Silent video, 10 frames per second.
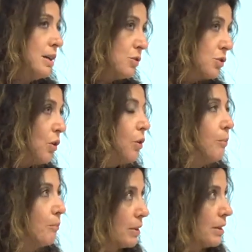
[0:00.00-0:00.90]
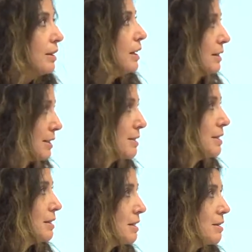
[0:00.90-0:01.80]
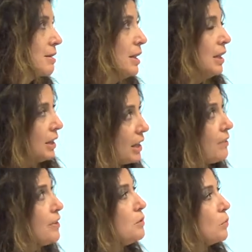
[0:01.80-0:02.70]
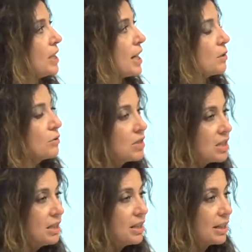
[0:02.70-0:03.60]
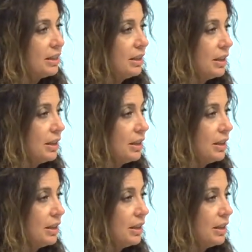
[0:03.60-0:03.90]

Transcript: so it is, it is, even when I consider